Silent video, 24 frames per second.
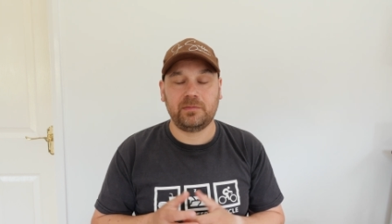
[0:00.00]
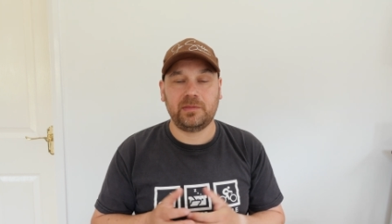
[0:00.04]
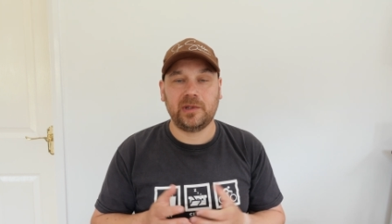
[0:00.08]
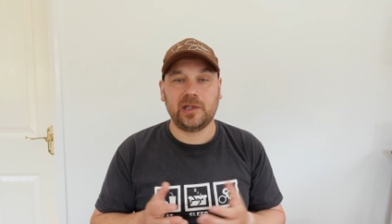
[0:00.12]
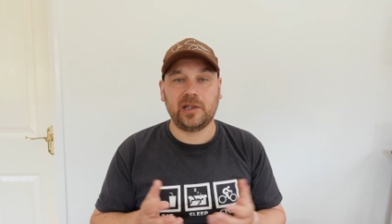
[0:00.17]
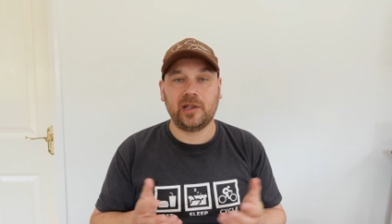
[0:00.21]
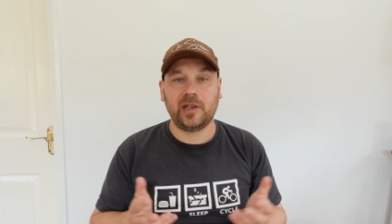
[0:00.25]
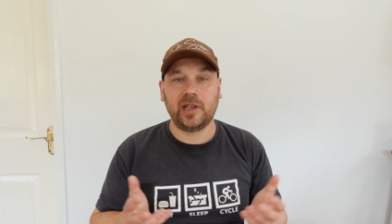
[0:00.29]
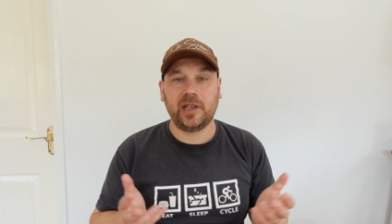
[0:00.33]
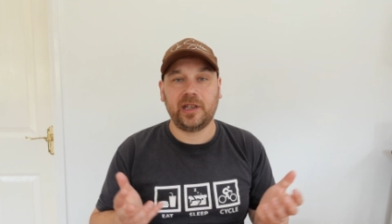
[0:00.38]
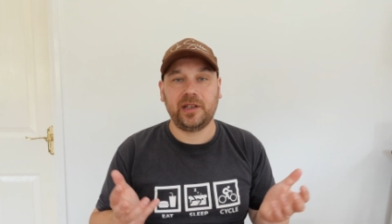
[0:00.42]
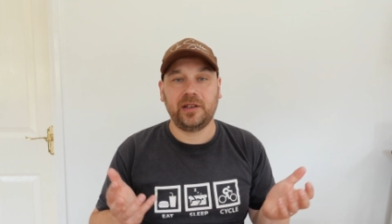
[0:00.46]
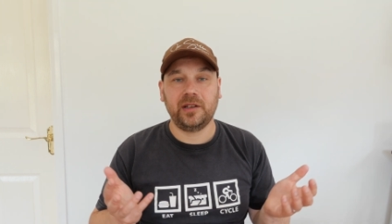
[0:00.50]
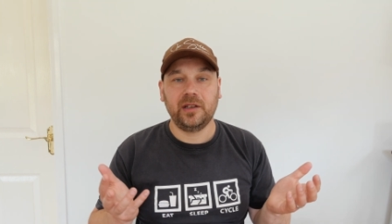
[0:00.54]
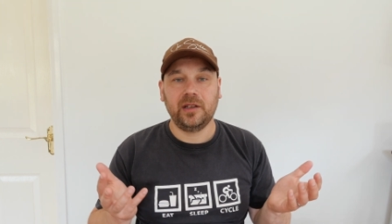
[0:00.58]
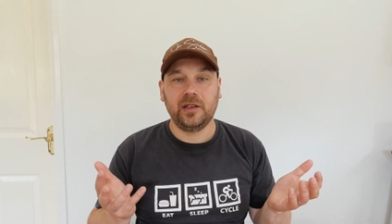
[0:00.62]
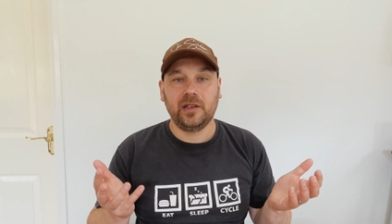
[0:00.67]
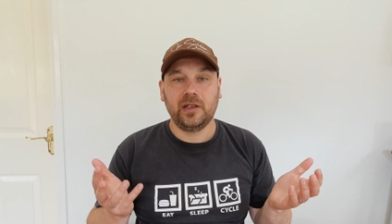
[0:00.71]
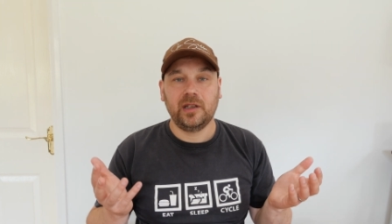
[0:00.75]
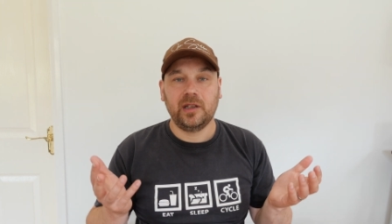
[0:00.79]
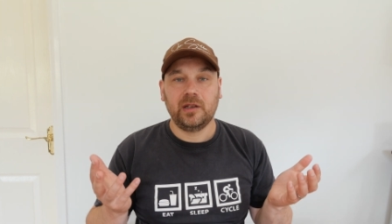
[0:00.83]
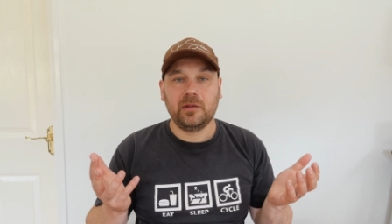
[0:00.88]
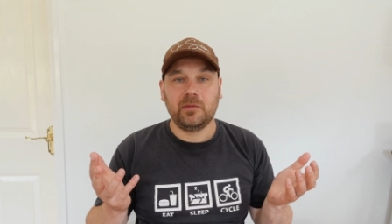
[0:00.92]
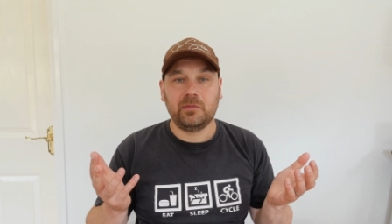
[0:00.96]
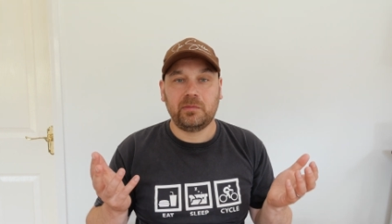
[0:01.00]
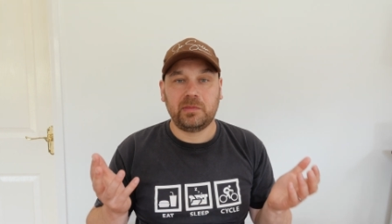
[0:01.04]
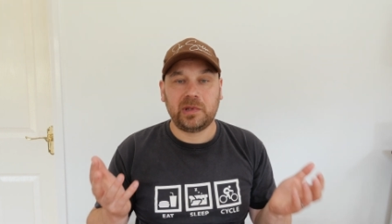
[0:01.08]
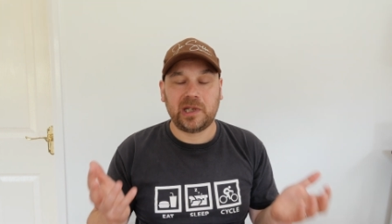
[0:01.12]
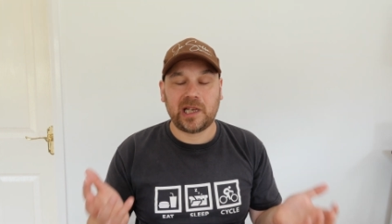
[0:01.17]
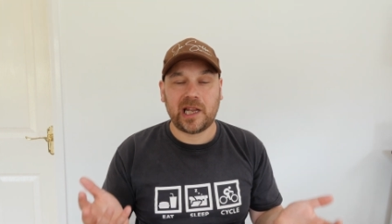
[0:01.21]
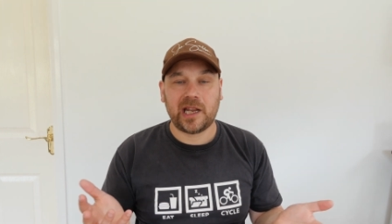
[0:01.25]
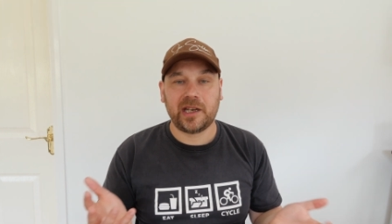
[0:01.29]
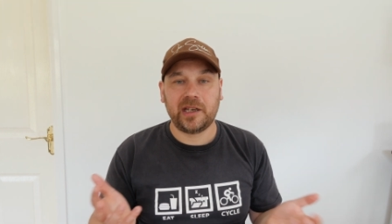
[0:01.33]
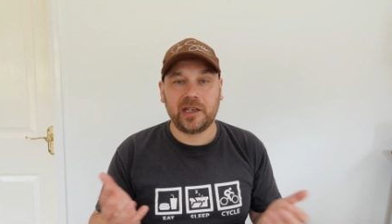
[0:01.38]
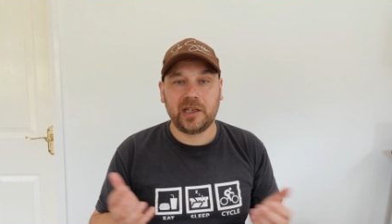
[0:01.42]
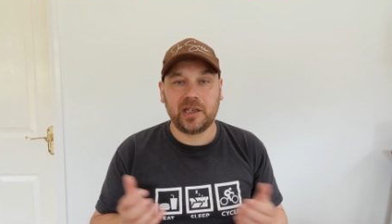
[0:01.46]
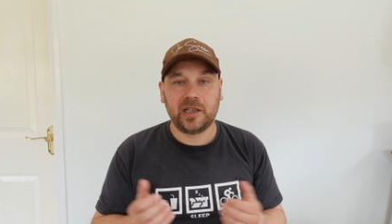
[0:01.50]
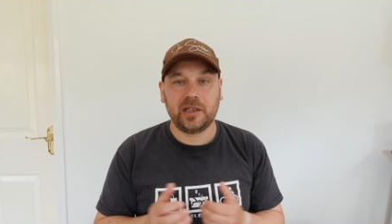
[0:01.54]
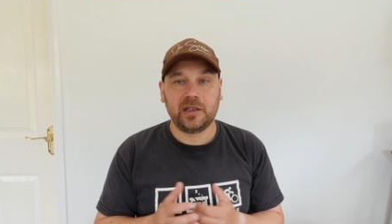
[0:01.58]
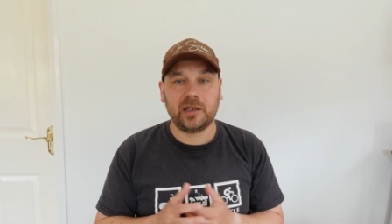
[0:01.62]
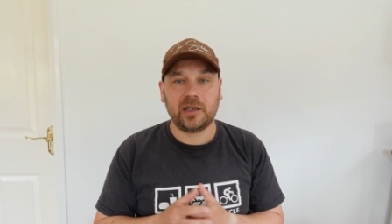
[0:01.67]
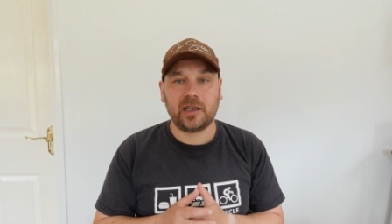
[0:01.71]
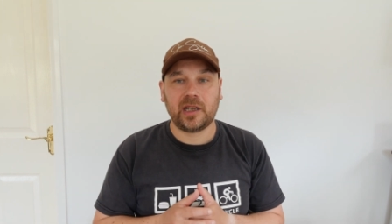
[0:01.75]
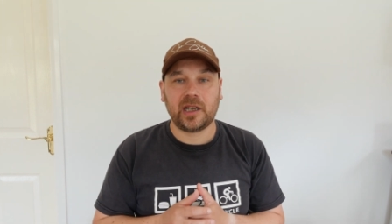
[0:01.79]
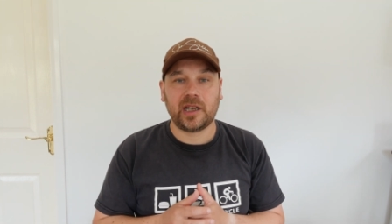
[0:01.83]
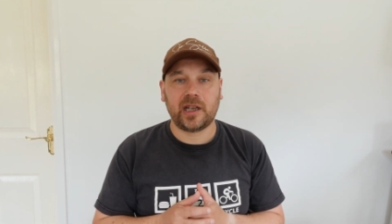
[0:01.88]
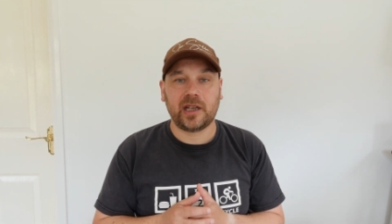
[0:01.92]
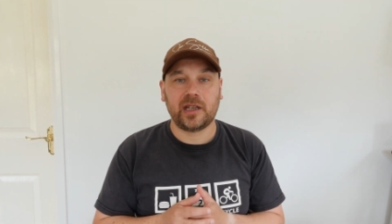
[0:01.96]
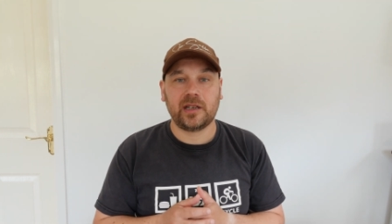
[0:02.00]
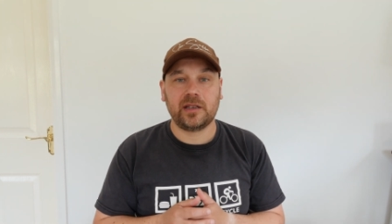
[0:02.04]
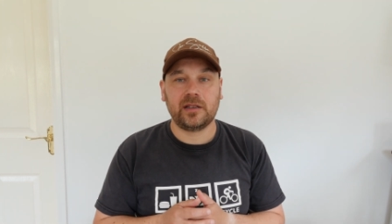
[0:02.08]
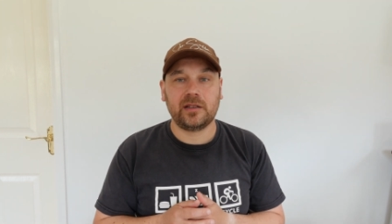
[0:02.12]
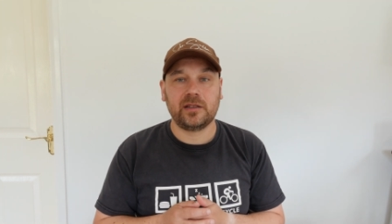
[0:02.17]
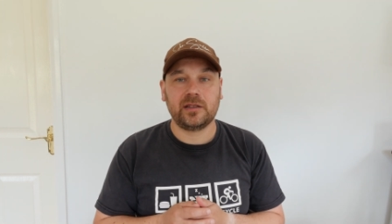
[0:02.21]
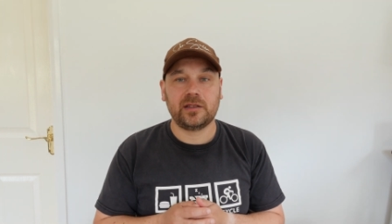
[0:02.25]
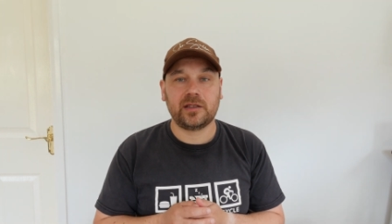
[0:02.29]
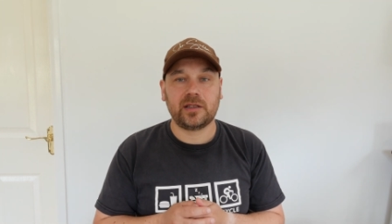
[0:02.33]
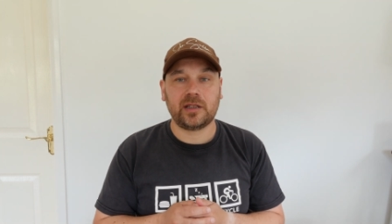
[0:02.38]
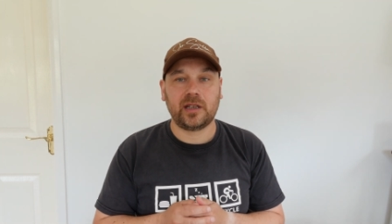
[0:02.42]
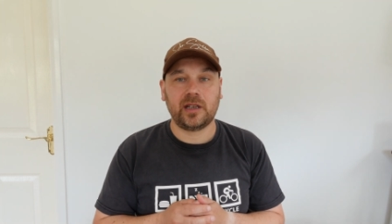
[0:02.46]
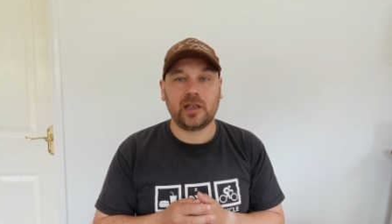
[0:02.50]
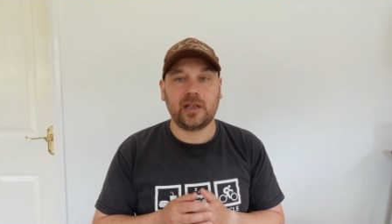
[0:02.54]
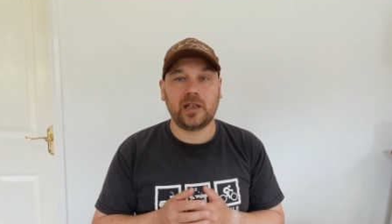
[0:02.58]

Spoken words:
by planning and